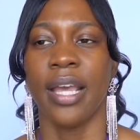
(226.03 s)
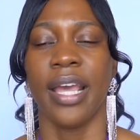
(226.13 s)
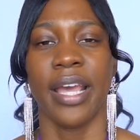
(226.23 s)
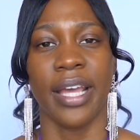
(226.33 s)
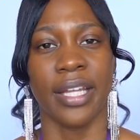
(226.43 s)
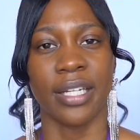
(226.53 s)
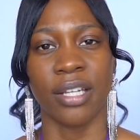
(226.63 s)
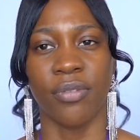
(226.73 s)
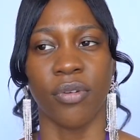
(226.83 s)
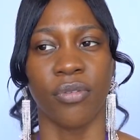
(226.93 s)
And
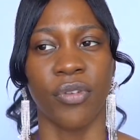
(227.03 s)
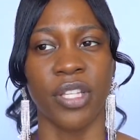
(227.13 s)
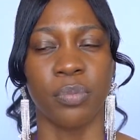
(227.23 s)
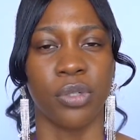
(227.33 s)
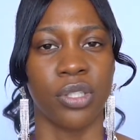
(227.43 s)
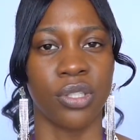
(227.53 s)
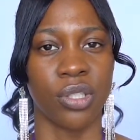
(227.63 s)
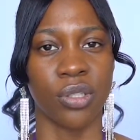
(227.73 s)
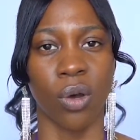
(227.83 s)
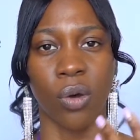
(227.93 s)
if your face
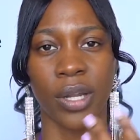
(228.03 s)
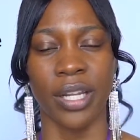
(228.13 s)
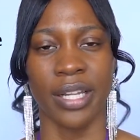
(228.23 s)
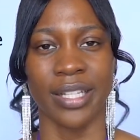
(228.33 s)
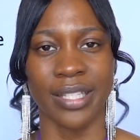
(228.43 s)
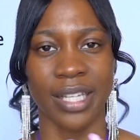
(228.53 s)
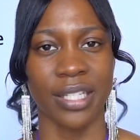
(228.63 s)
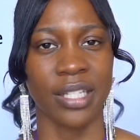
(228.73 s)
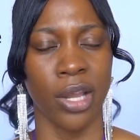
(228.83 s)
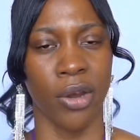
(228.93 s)
produces oil in a
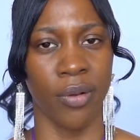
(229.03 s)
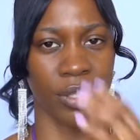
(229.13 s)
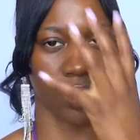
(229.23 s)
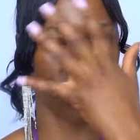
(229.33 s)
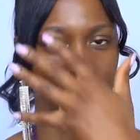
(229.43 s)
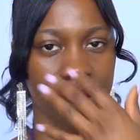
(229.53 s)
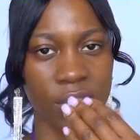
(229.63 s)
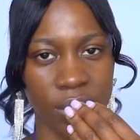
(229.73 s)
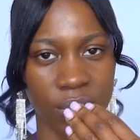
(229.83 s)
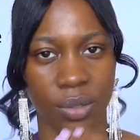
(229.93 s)
certain area, just your
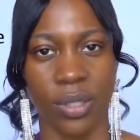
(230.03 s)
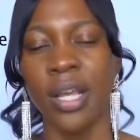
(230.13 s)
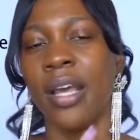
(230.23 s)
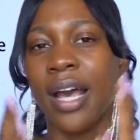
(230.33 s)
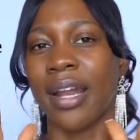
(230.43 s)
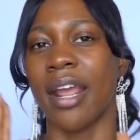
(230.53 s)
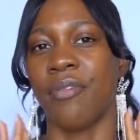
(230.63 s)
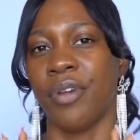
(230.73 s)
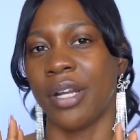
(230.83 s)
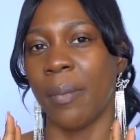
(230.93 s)
T-zone, and
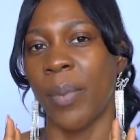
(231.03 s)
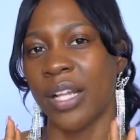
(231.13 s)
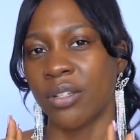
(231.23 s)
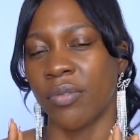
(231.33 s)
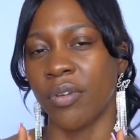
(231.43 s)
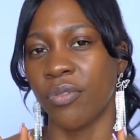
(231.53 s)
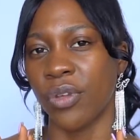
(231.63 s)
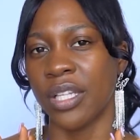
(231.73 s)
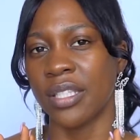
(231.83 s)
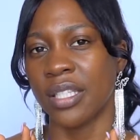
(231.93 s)
every other part of your
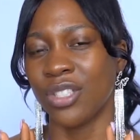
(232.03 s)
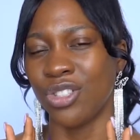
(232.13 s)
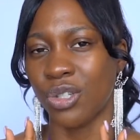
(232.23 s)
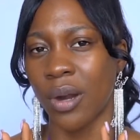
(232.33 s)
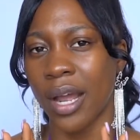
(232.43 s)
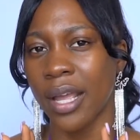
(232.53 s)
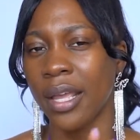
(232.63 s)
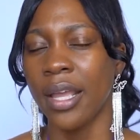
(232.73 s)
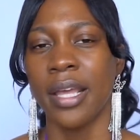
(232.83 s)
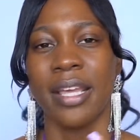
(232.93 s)
face is dry,
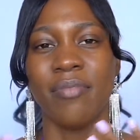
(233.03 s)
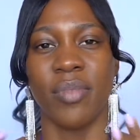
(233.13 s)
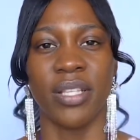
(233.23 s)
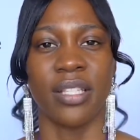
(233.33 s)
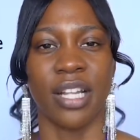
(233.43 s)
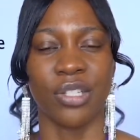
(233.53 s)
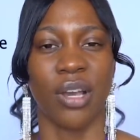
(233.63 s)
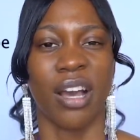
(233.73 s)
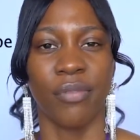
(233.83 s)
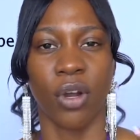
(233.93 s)
it means that you
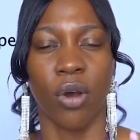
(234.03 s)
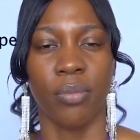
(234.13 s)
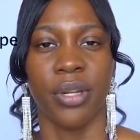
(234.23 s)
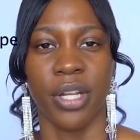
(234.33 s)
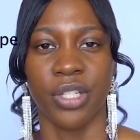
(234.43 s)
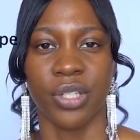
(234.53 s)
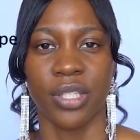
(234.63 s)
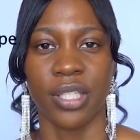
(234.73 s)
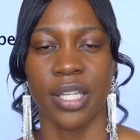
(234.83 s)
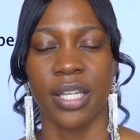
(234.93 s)
have a combination
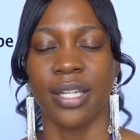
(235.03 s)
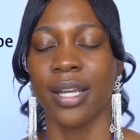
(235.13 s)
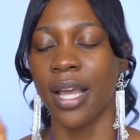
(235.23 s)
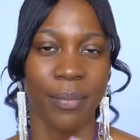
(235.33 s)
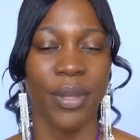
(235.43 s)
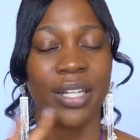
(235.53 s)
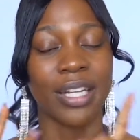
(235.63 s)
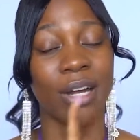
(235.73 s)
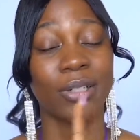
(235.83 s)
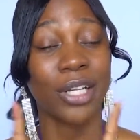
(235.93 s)
skin type.
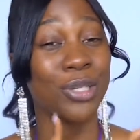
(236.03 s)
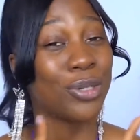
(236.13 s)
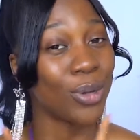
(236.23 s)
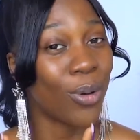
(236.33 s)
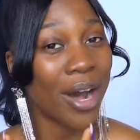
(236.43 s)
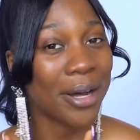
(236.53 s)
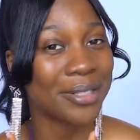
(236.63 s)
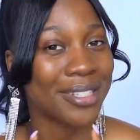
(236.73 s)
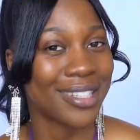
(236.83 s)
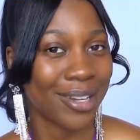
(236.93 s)
Now that you know how
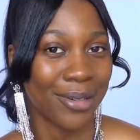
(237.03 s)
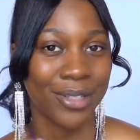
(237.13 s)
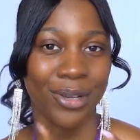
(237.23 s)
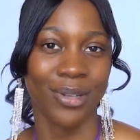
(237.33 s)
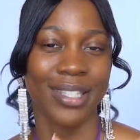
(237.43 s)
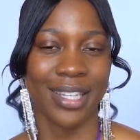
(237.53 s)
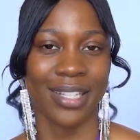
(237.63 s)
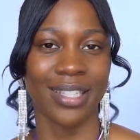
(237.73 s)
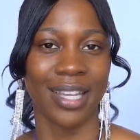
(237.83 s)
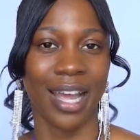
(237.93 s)
to tell your
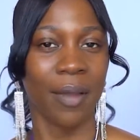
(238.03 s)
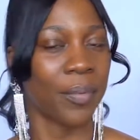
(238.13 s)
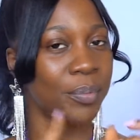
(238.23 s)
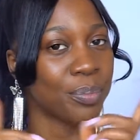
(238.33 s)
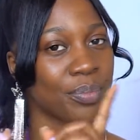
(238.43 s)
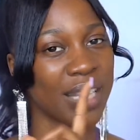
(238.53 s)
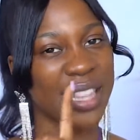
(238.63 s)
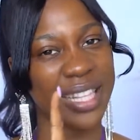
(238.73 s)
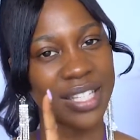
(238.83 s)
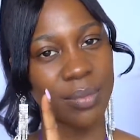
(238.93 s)
skin type,
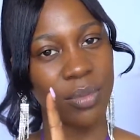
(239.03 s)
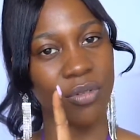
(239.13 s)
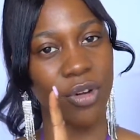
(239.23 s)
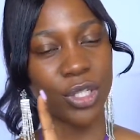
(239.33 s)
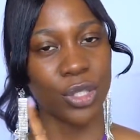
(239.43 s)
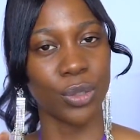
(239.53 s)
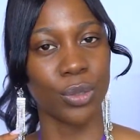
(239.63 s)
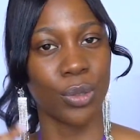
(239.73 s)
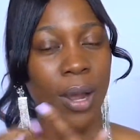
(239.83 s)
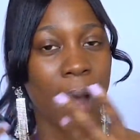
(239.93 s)
let's move on to